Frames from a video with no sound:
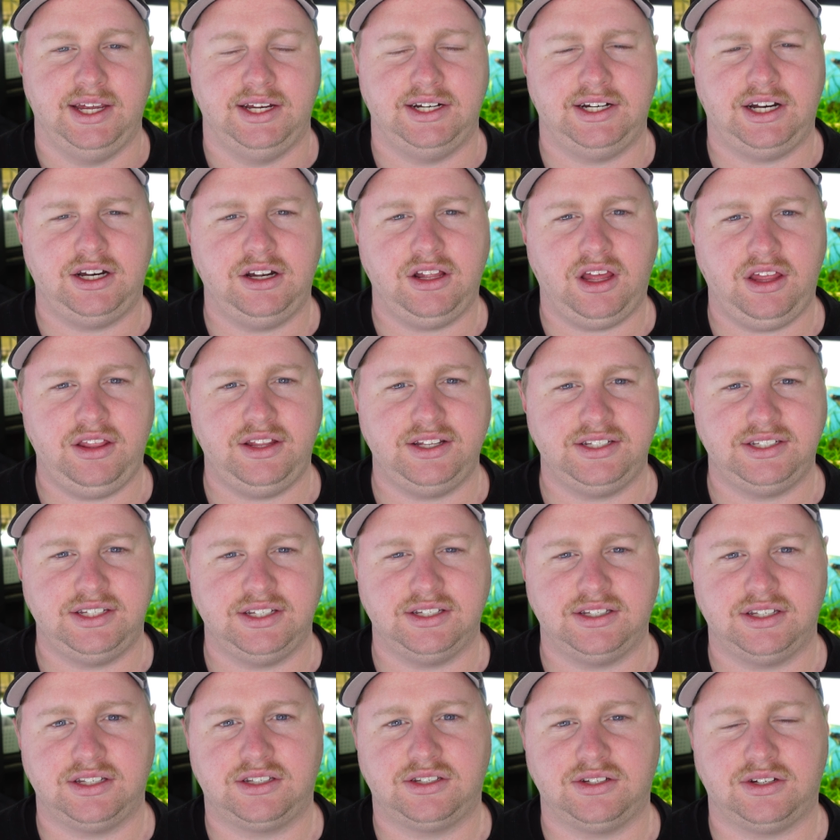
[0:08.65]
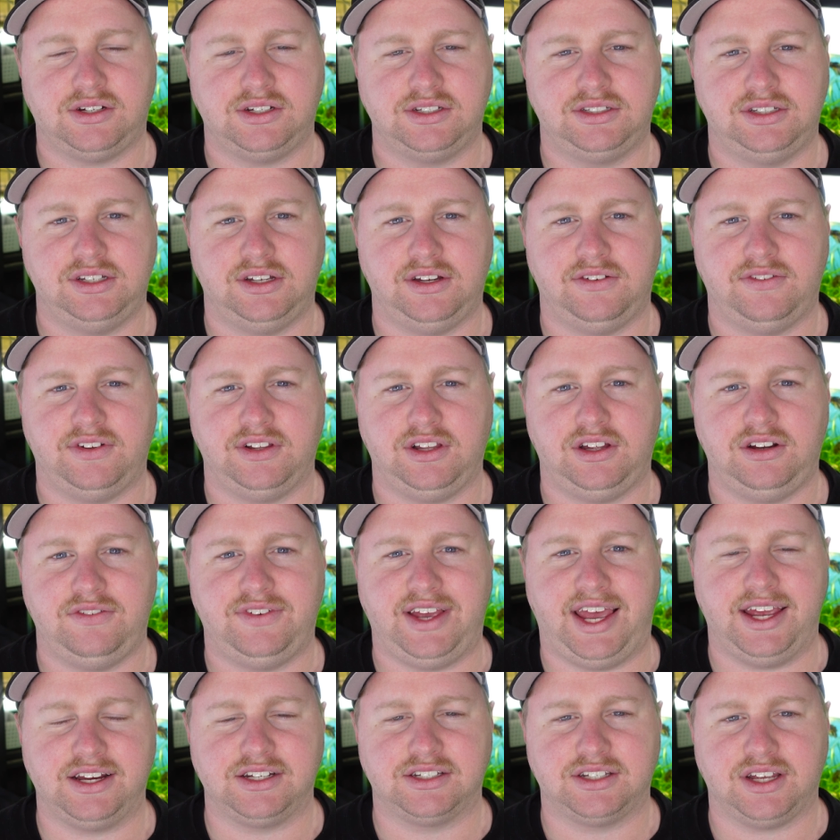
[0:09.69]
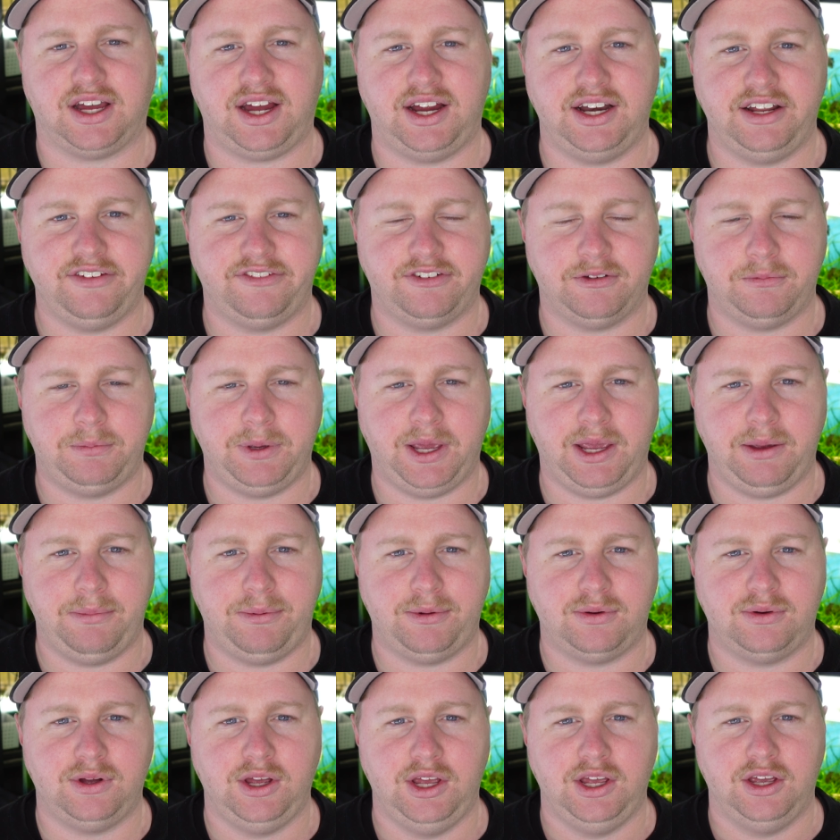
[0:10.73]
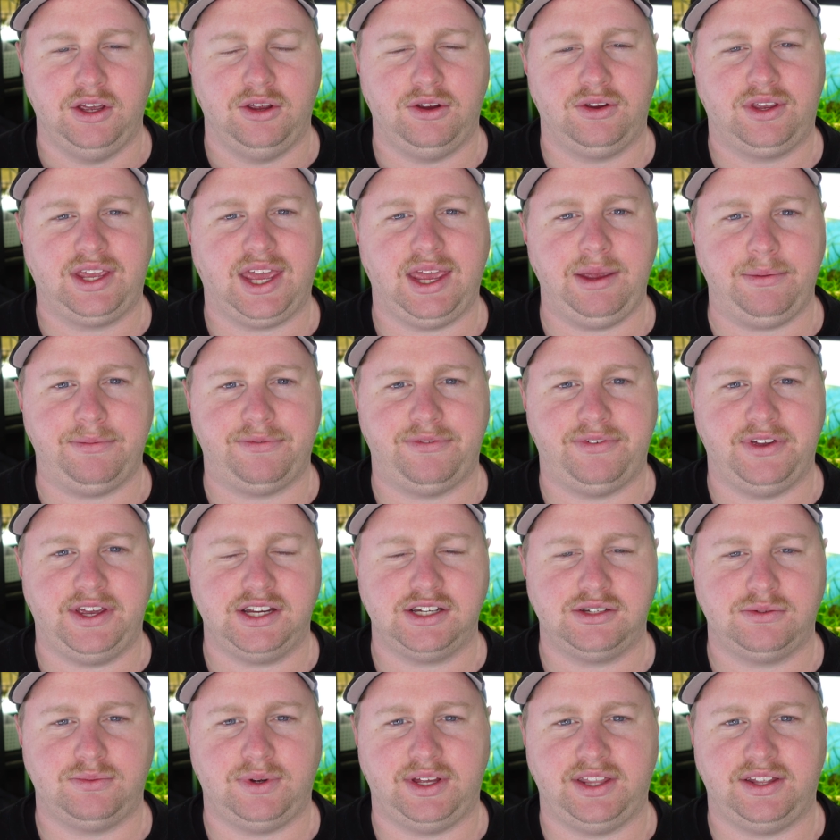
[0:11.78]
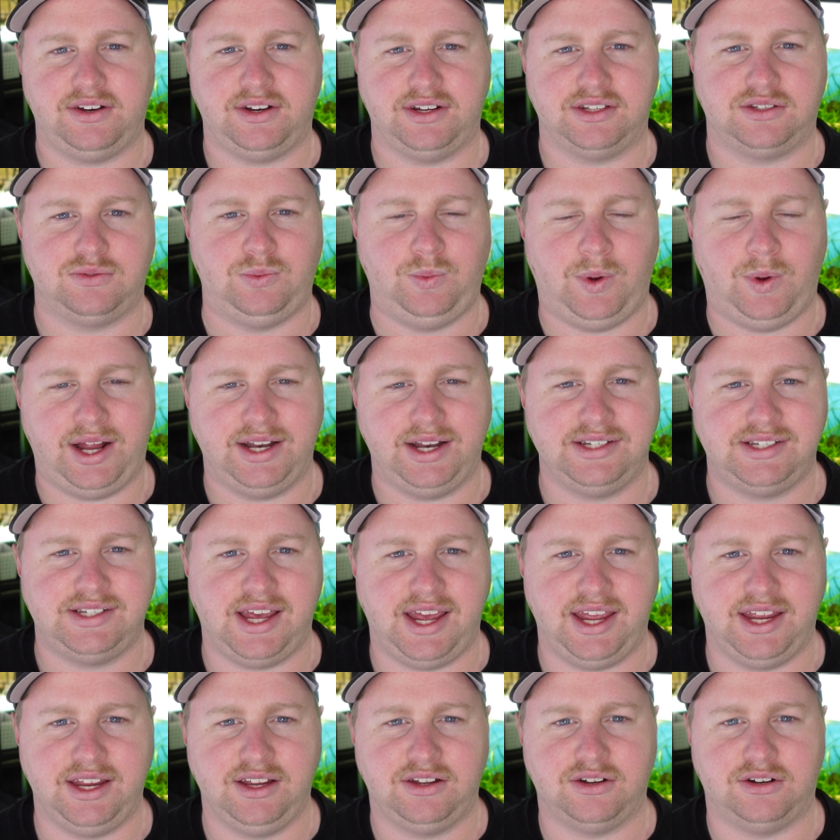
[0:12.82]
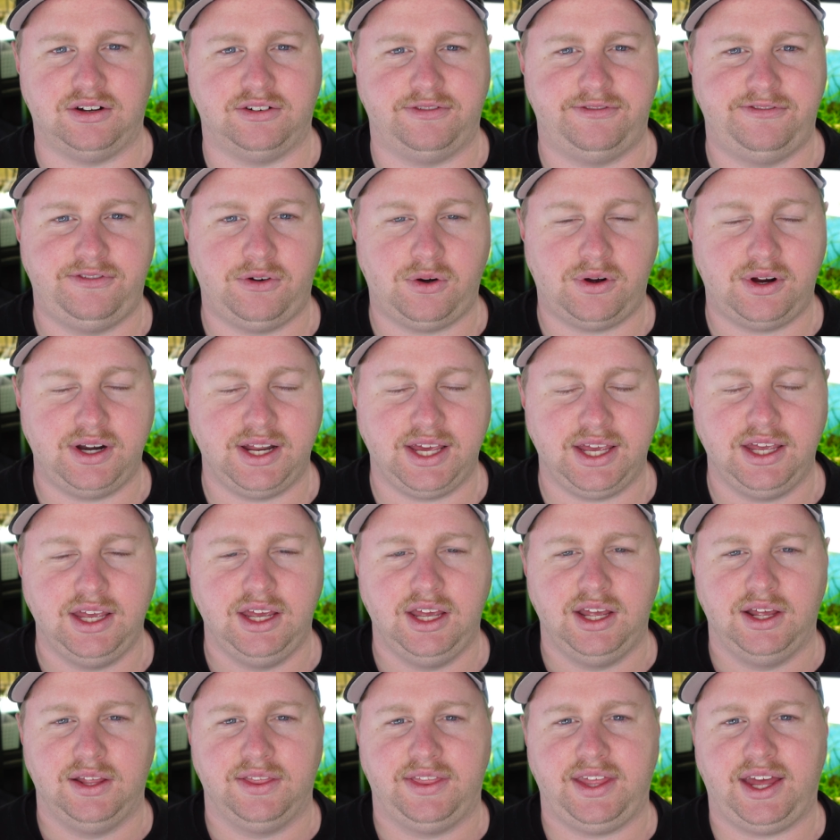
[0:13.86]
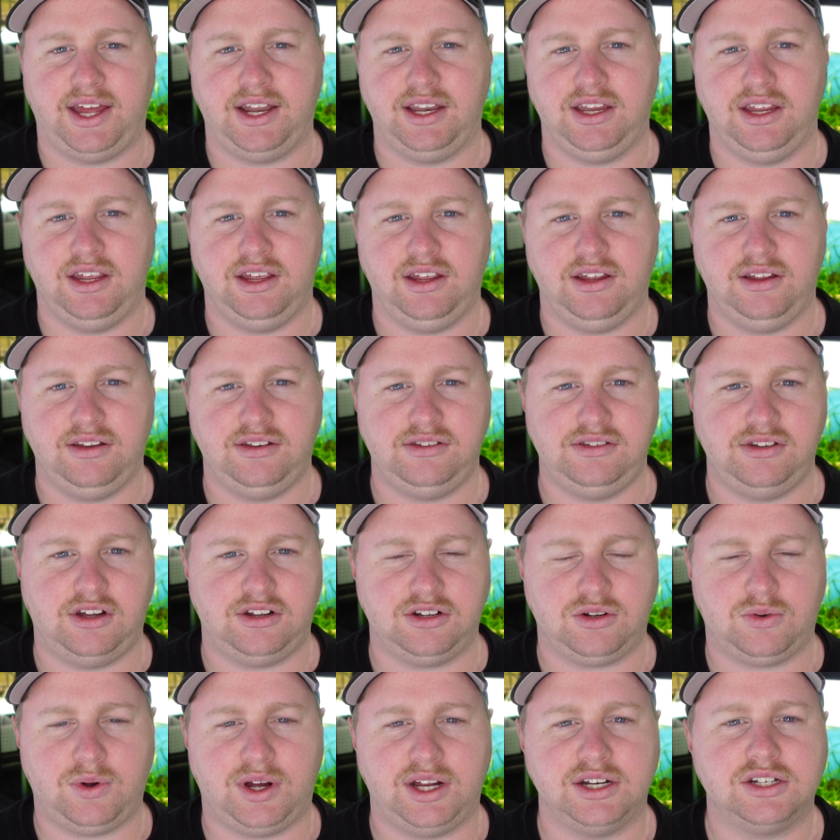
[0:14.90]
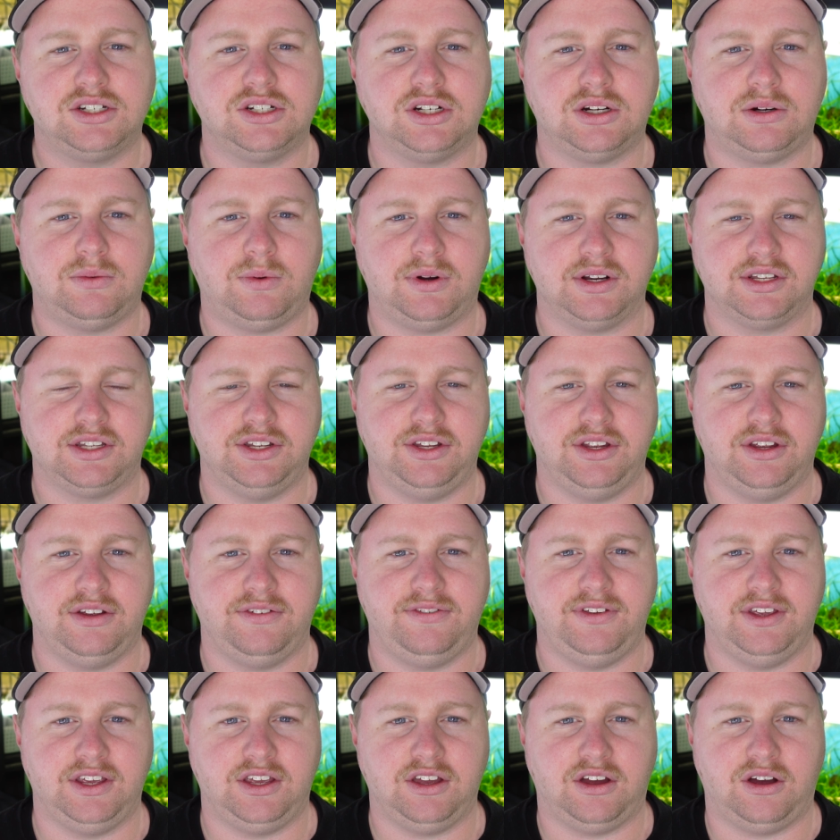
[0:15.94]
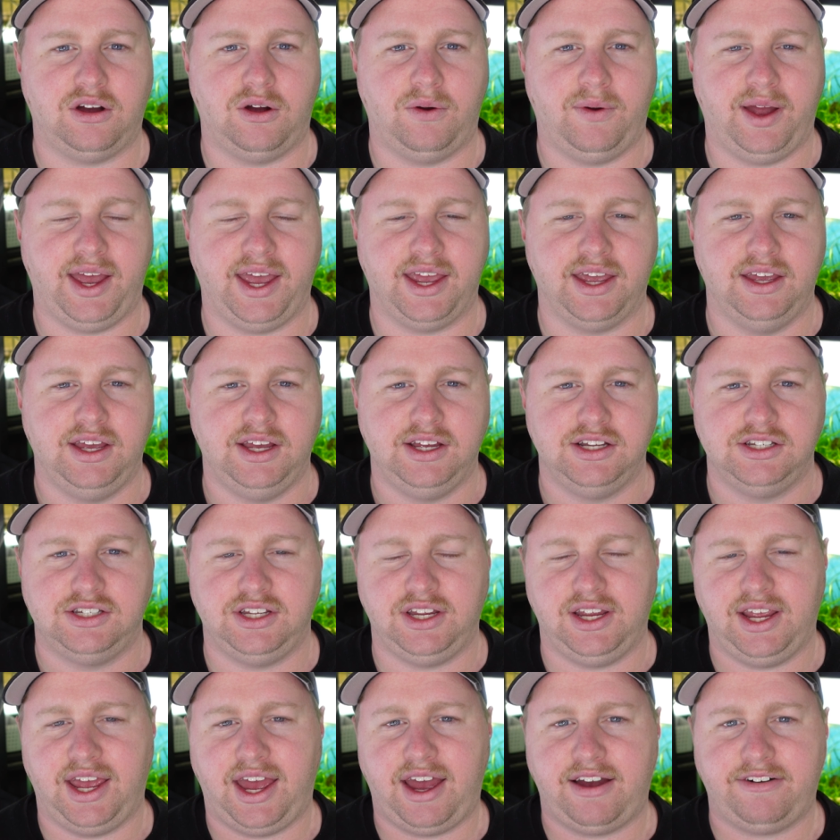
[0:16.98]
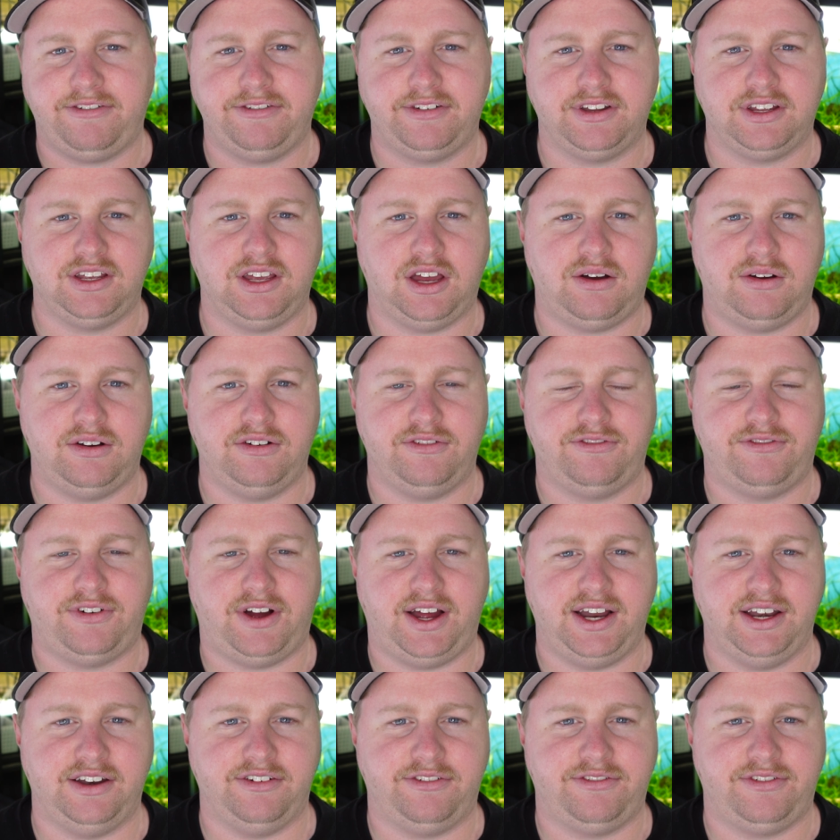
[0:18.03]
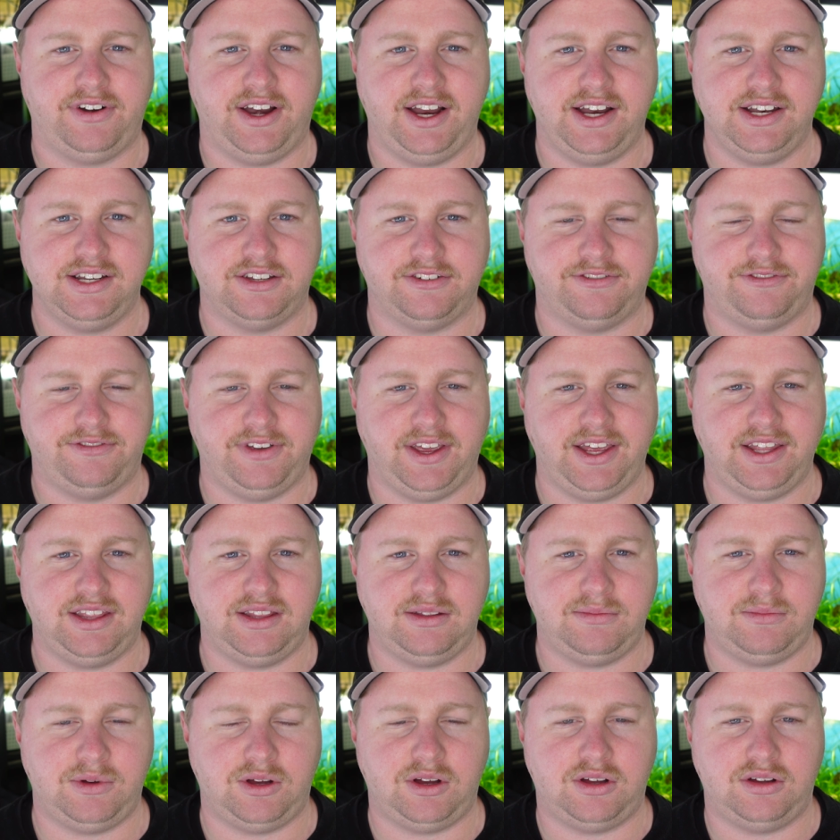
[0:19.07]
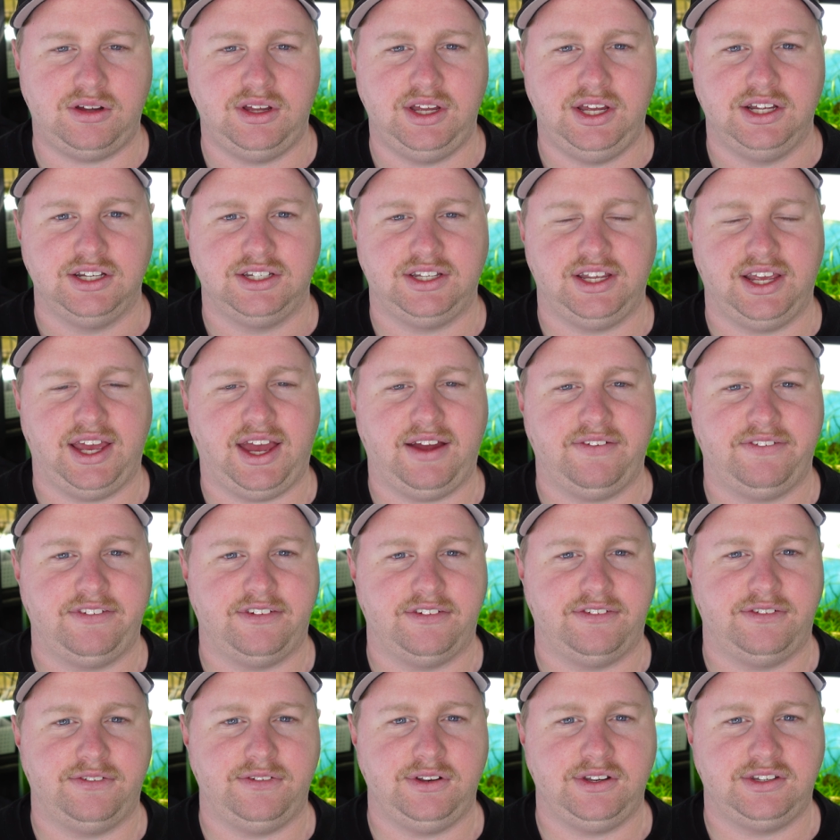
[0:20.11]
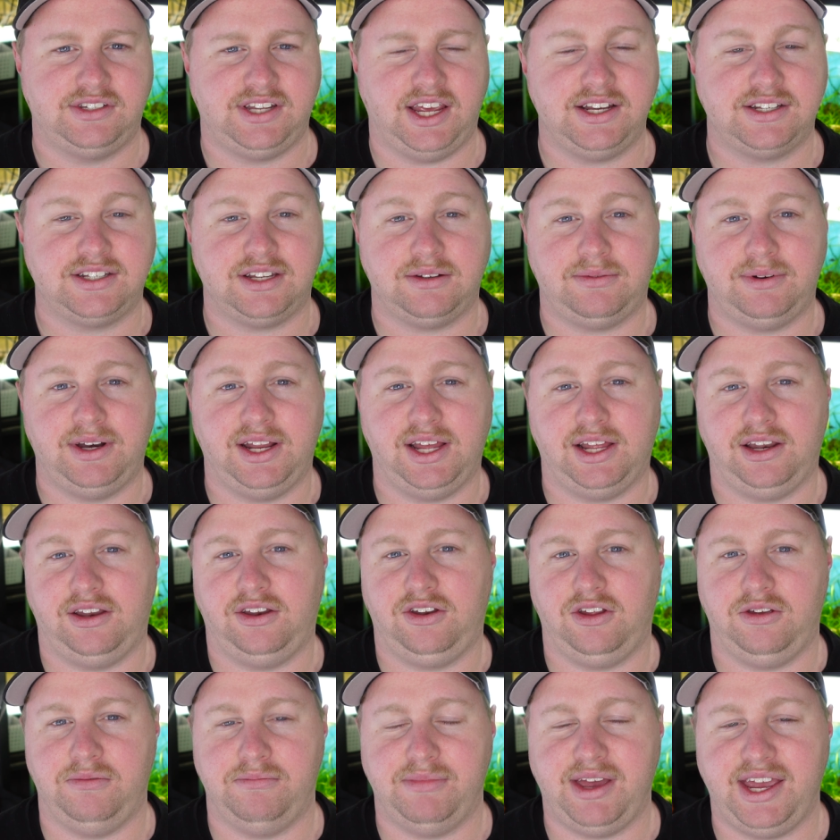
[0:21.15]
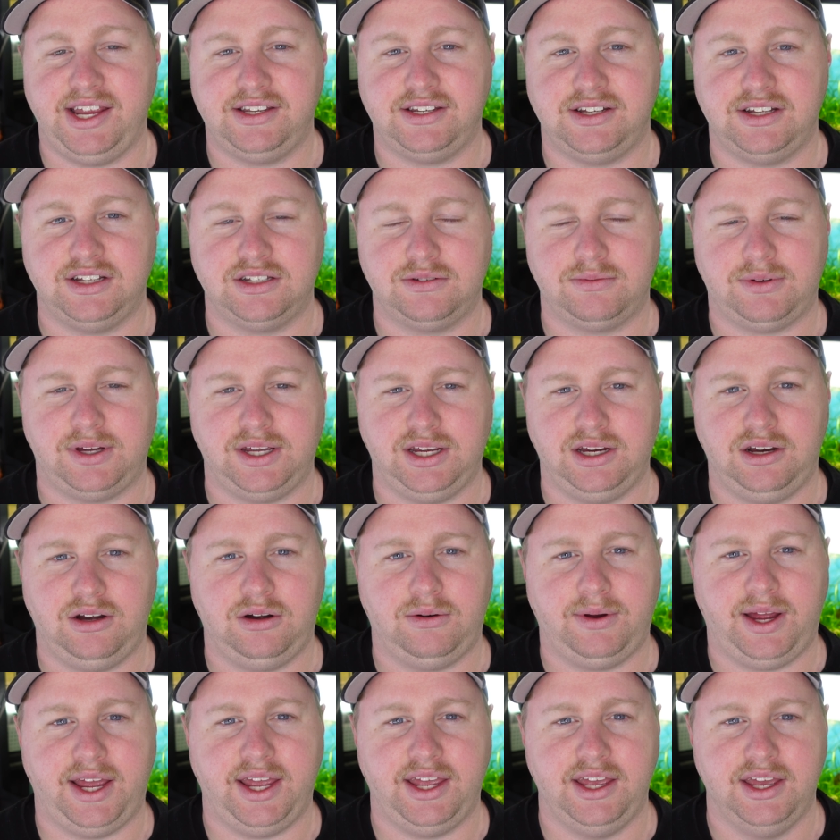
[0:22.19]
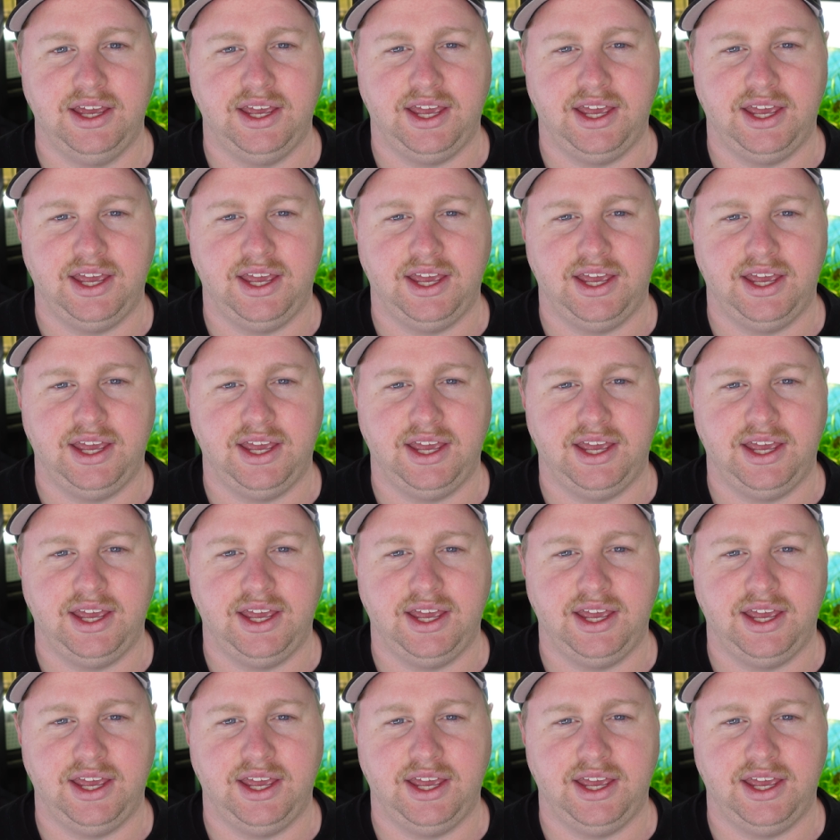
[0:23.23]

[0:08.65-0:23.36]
And I know this is a source of a lot of anxiety for people who keep fish, whether it's 1 tank or 40, that you're not quite sure what to do if you go away. Do you have to go and find a friend to feed them all? Do you have to teach someone how to do maintenance while you're away?